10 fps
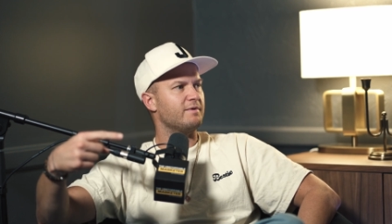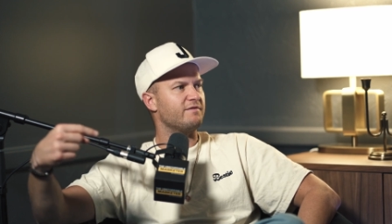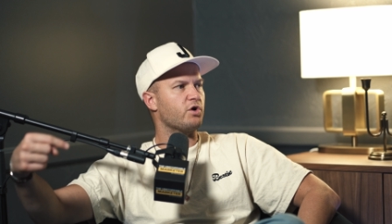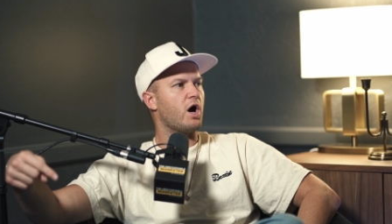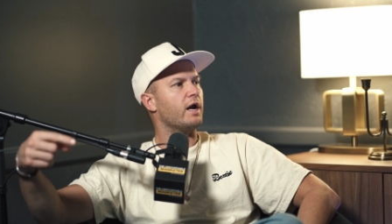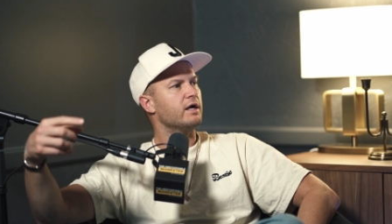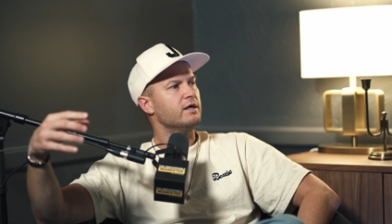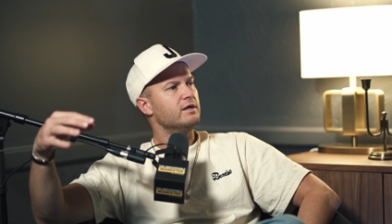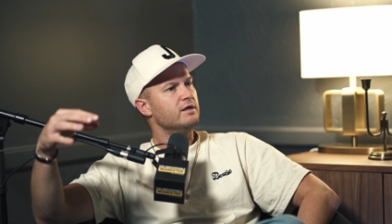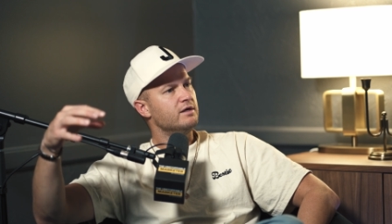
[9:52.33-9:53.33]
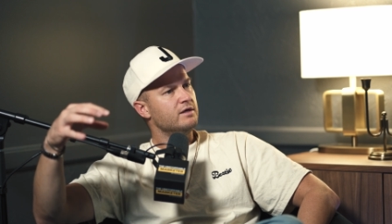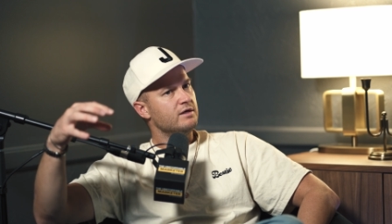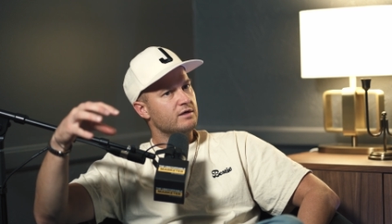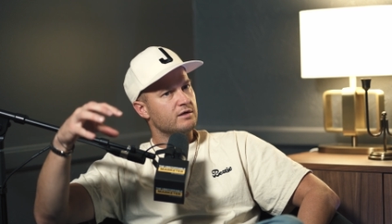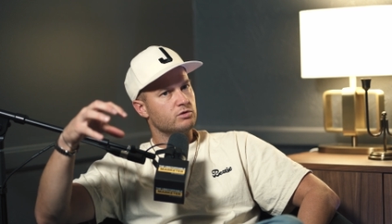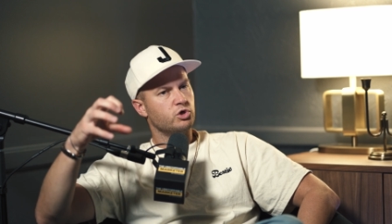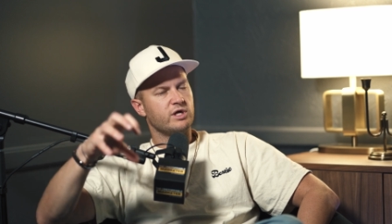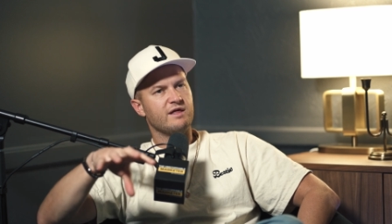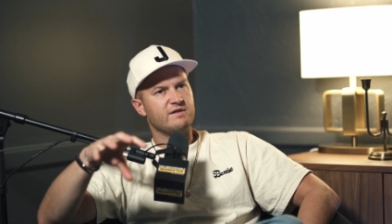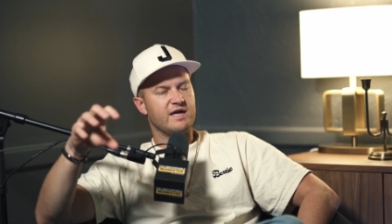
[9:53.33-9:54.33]
But if you're not
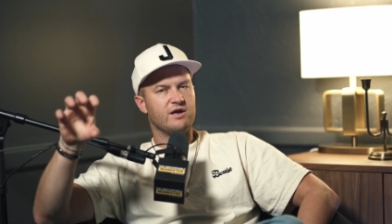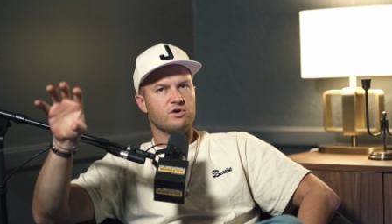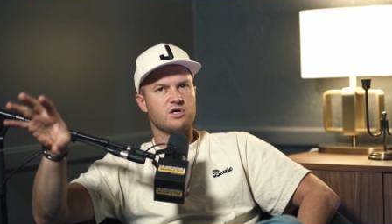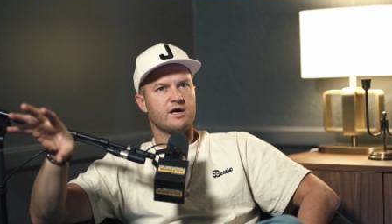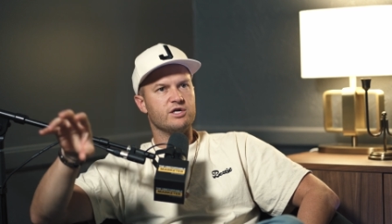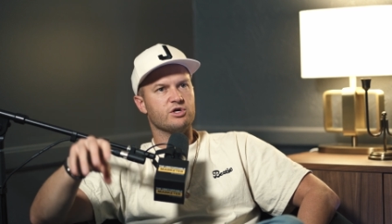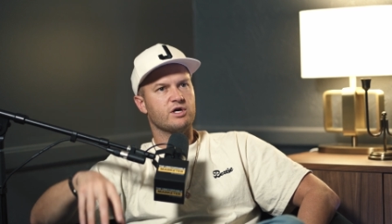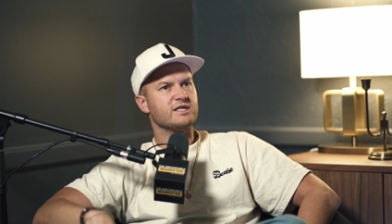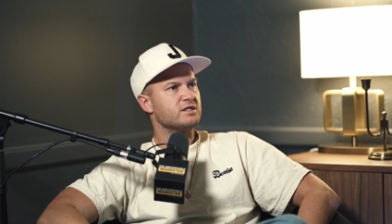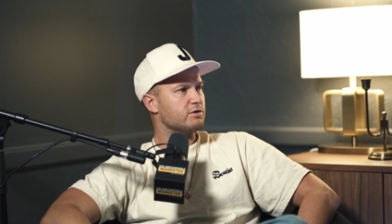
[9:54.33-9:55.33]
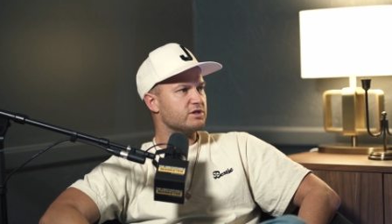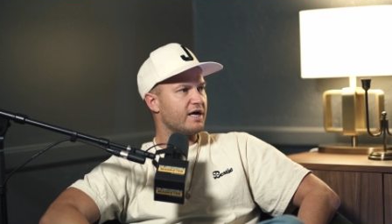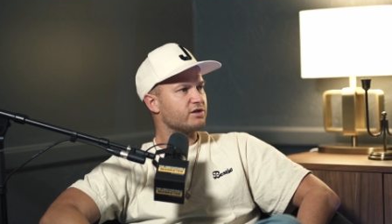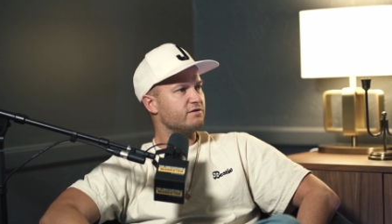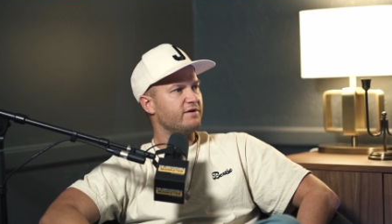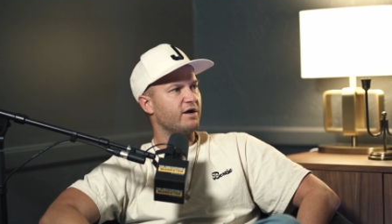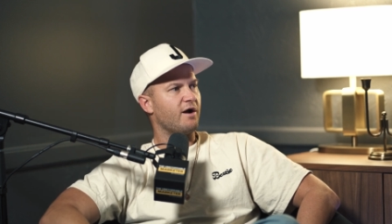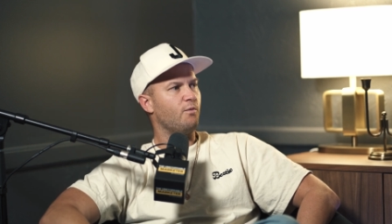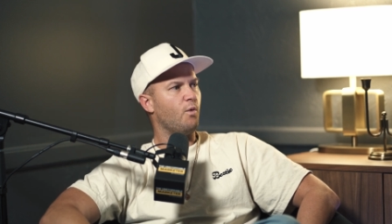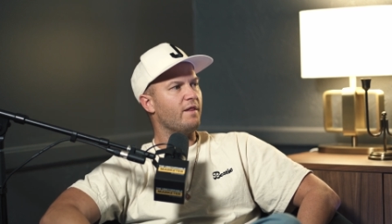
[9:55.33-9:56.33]
looking at the data or talking to your customers to actually figure
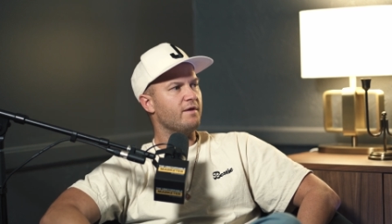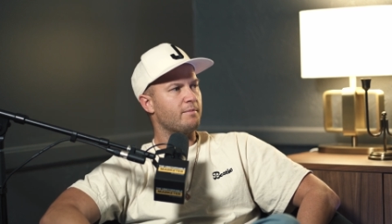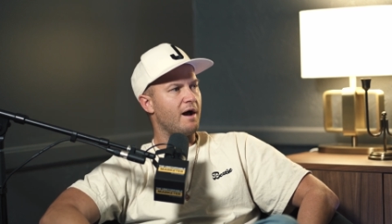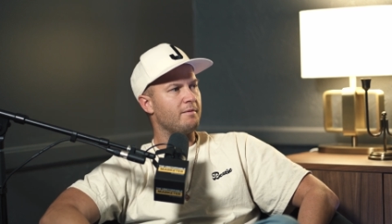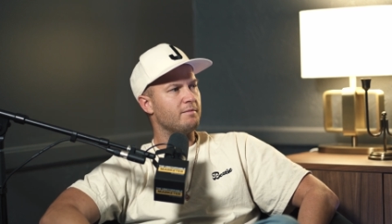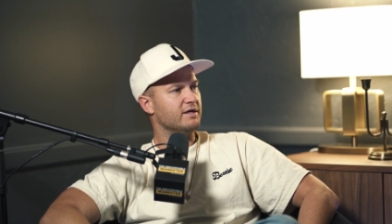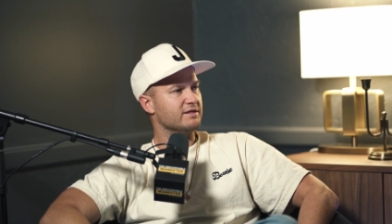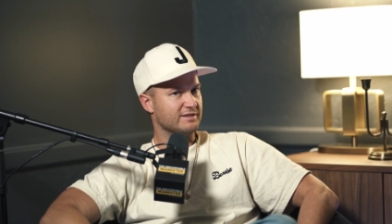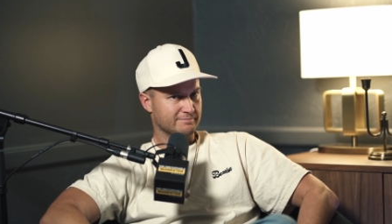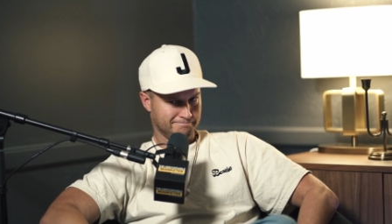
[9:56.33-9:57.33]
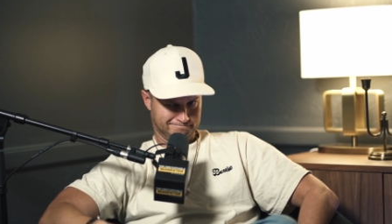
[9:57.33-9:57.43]
out what the problem is,